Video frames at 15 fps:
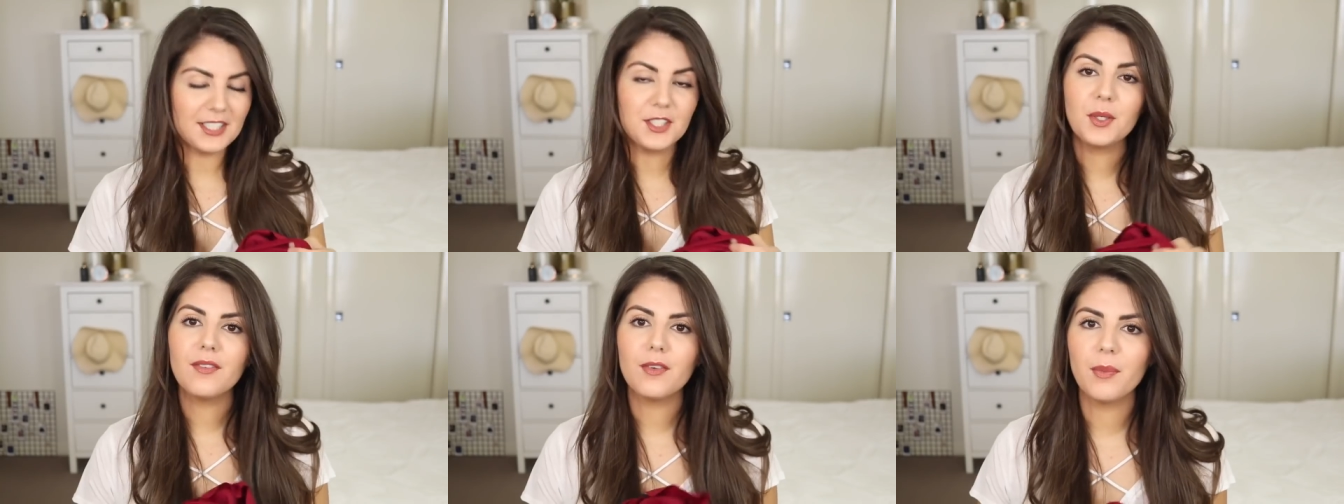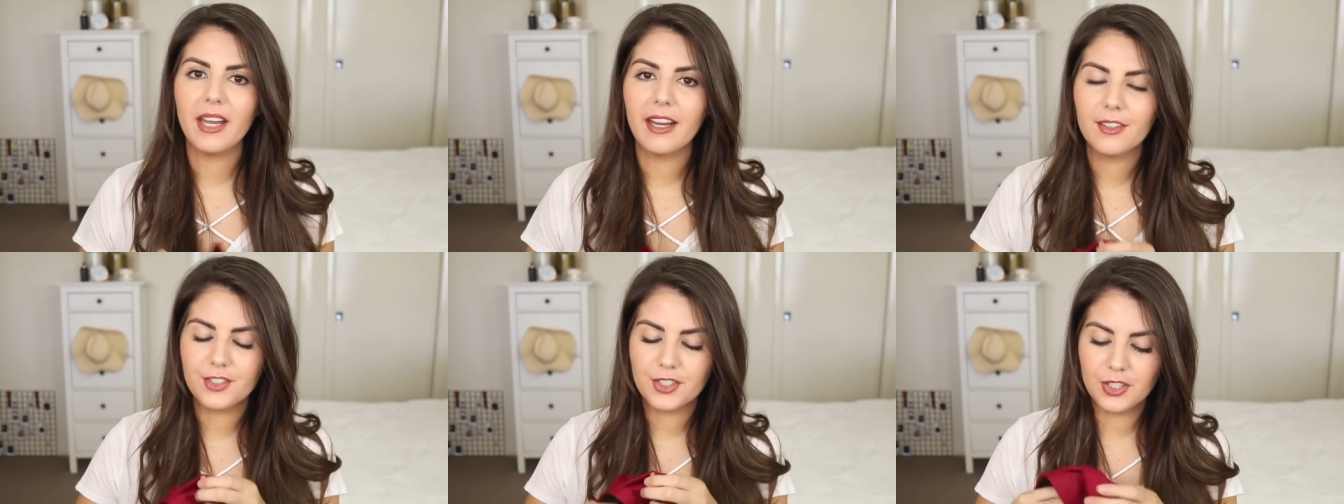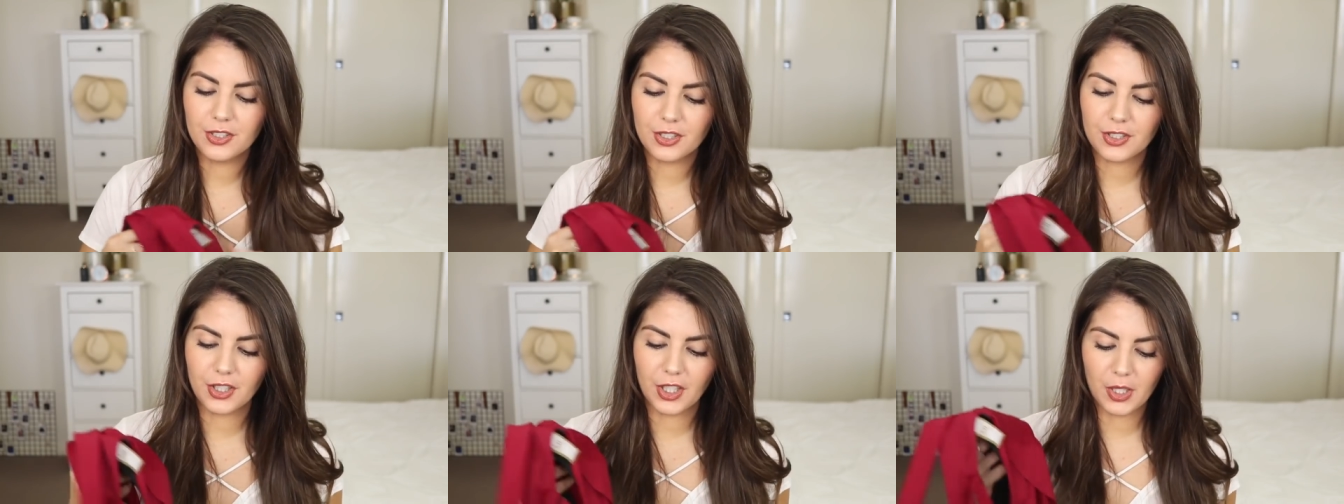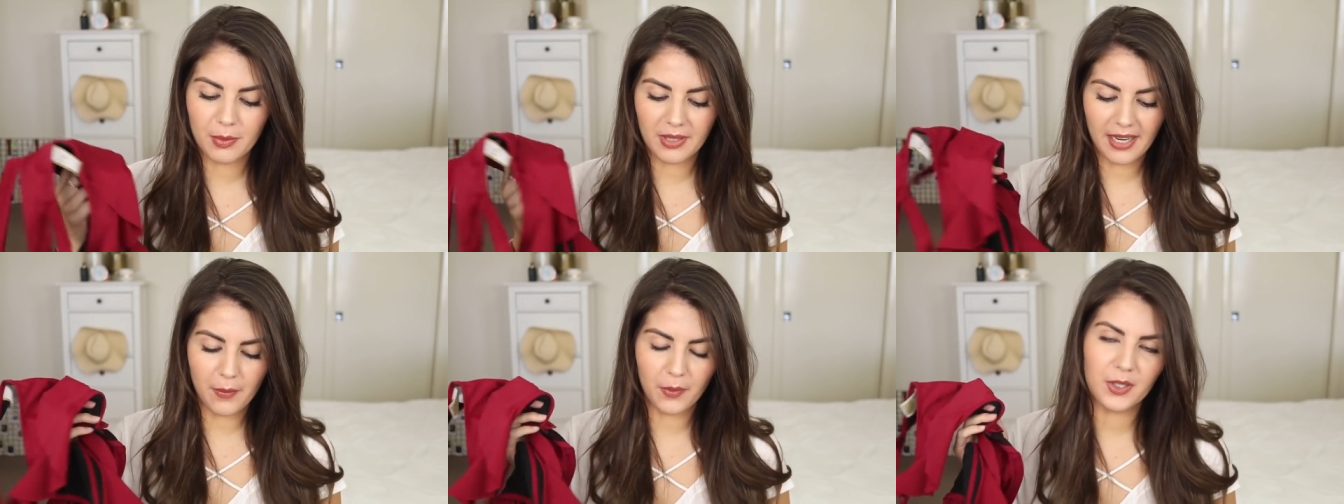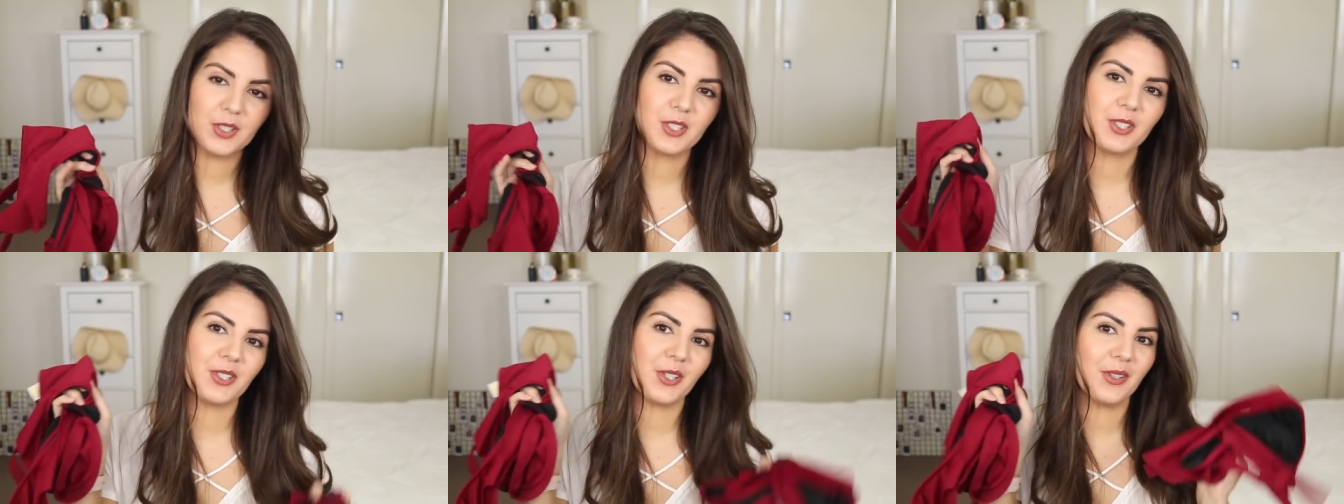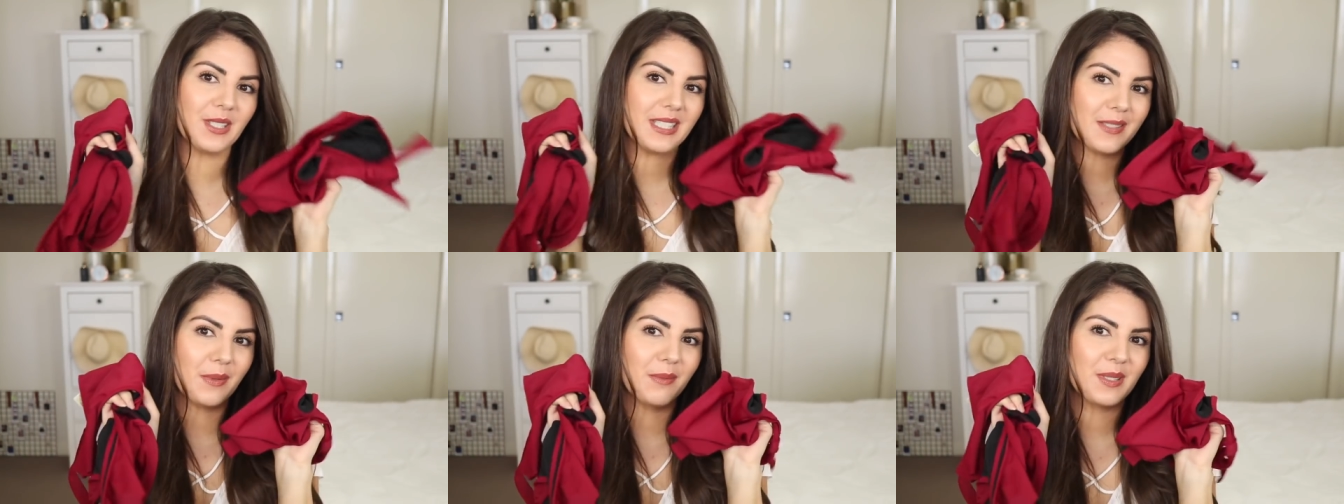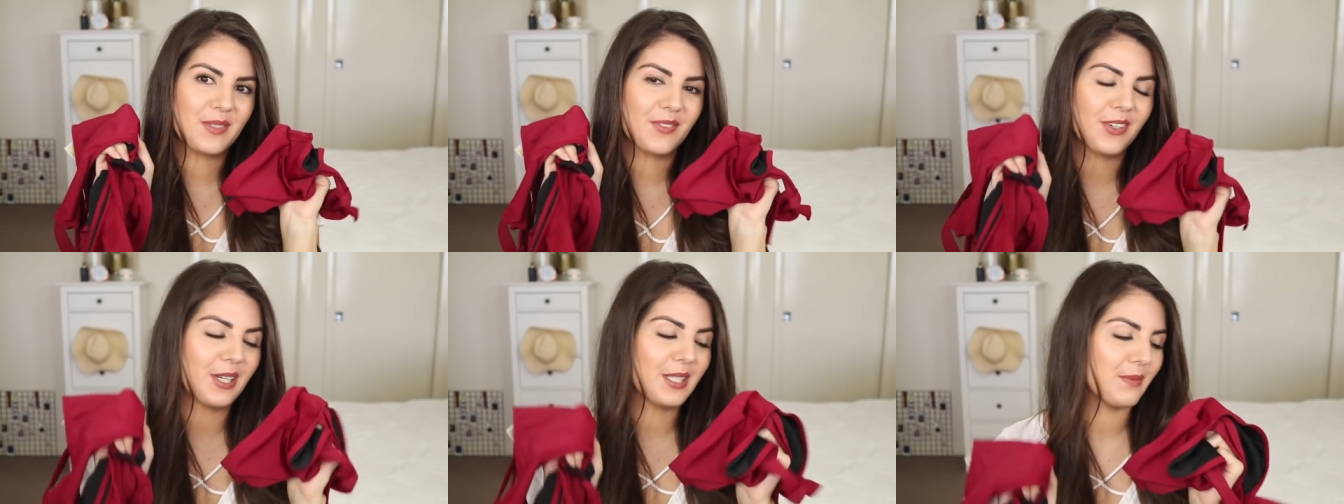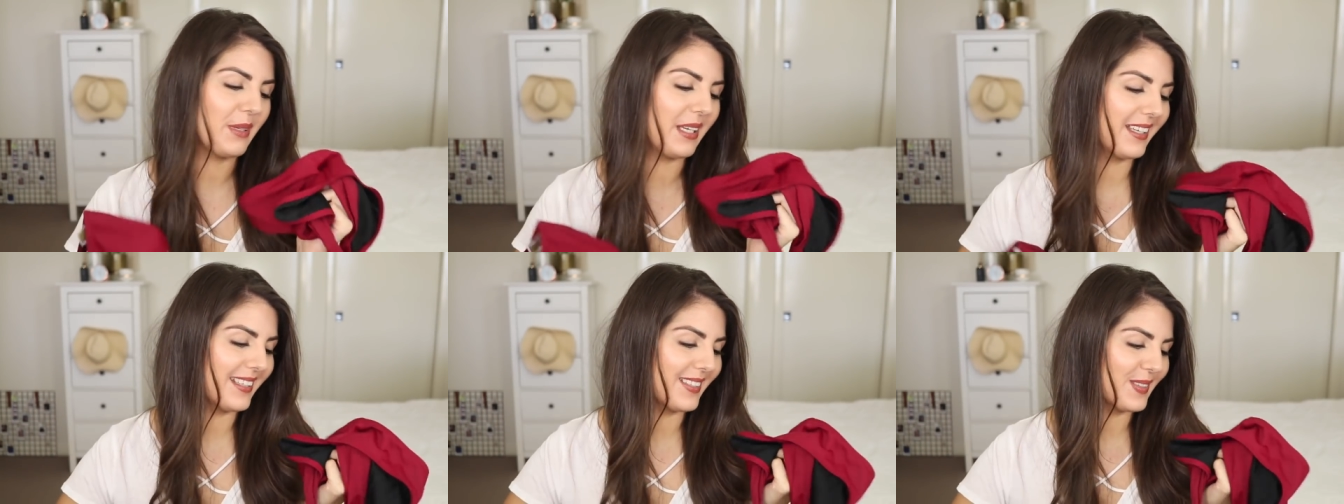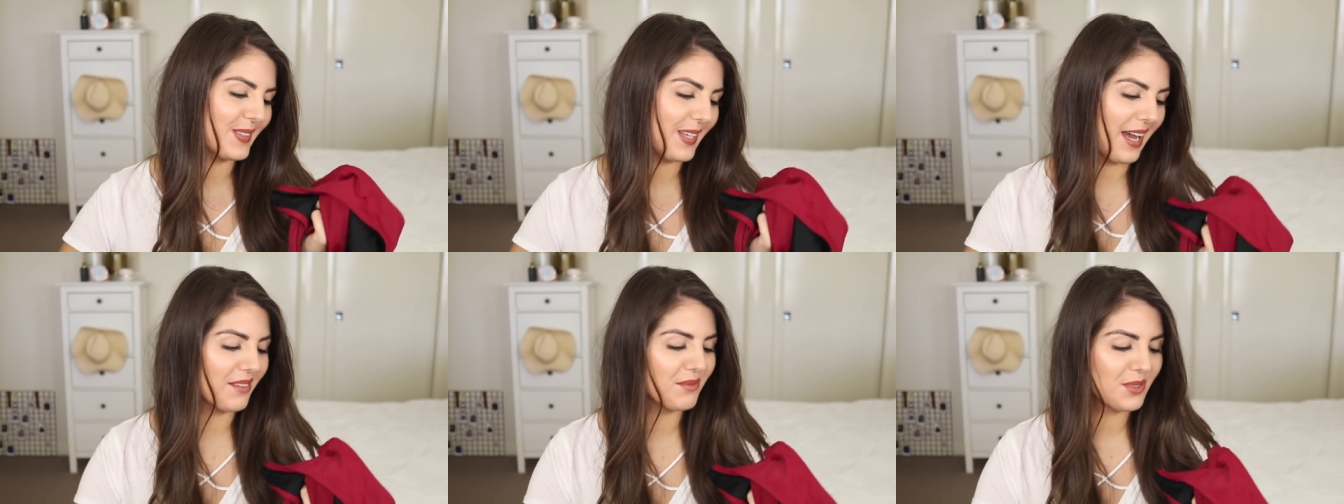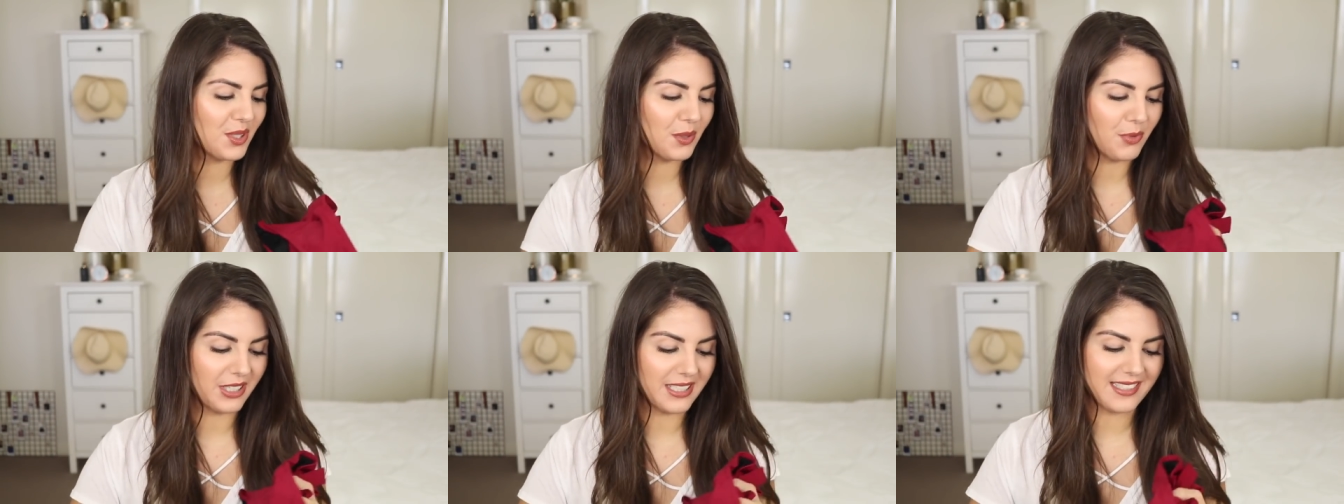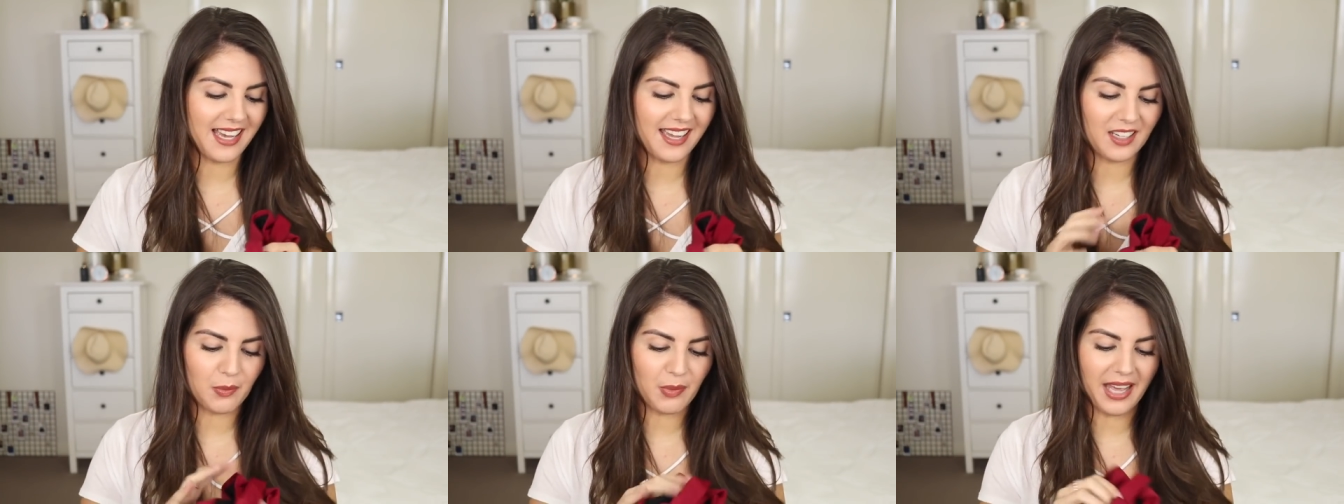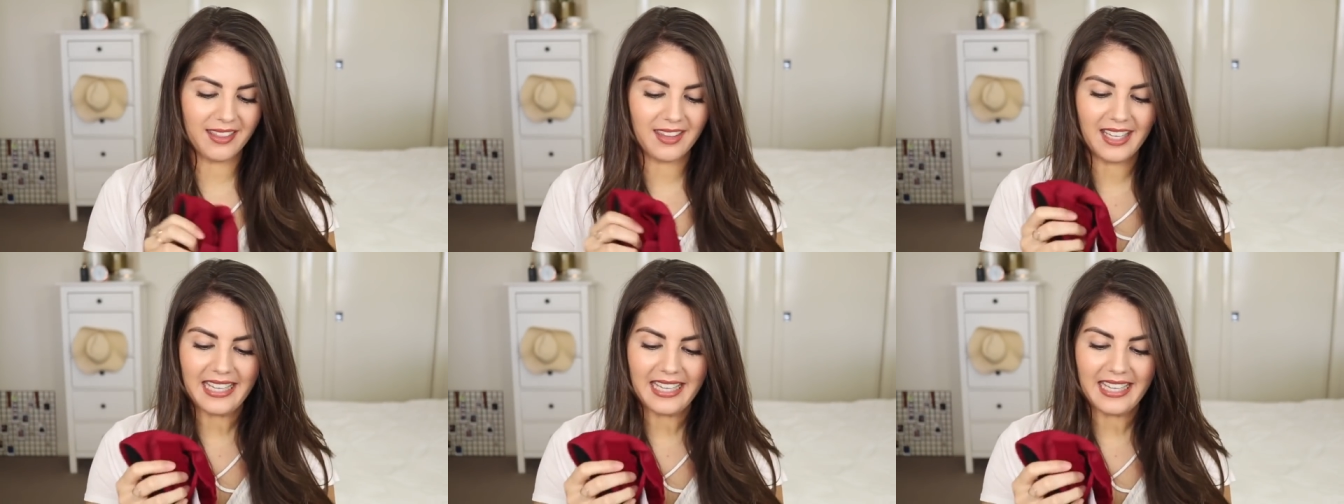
I do have a pair of shoes to show you, but I wanted to show the swimmers first because I'm super excited about